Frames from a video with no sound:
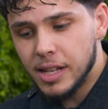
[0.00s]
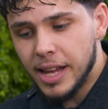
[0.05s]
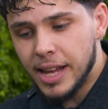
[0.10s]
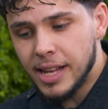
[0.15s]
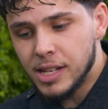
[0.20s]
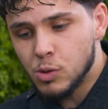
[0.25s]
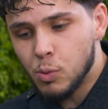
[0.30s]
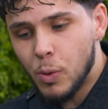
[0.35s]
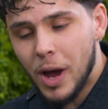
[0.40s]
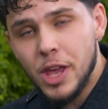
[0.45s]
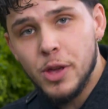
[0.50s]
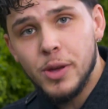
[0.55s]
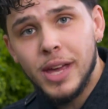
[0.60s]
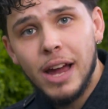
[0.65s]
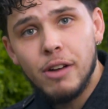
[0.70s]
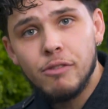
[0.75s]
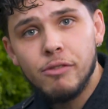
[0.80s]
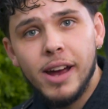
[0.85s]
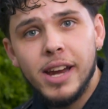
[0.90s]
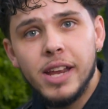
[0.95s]
It's where you
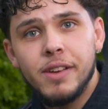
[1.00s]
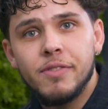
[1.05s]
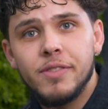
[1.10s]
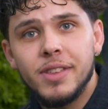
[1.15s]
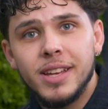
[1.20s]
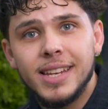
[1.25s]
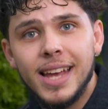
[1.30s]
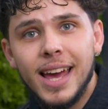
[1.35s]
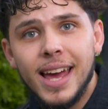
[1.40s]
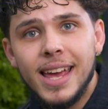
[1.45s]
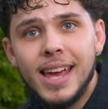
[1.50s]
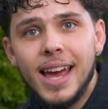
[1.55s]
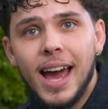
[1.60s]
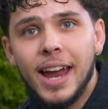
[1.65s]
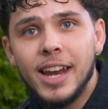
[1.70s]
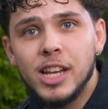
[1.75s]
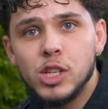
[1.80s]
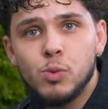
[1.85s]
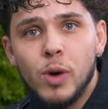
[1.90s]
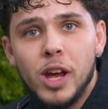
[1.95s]
get ready for the day
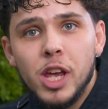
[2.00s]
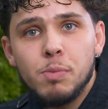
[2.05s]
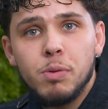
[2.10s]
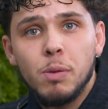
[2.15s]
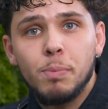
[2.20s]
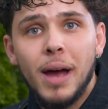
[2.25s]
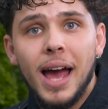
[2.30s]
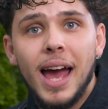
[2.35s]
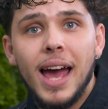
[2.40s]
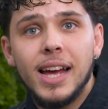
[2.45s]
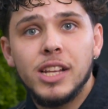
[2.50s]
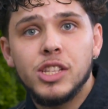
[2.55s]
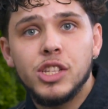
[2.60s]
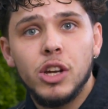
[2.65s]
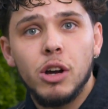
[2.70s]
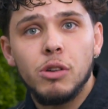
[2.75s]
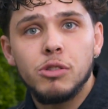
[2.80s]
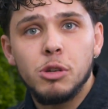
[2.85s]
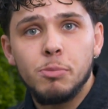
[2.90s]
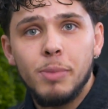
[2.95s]
and it's where you prepare to
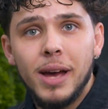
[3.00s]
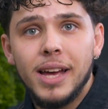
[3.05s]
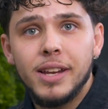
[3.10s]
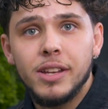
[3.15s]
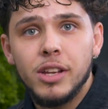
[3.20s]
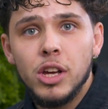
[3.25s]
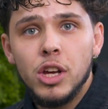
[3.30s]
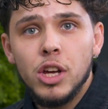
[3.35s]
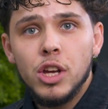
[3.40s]
go to bed.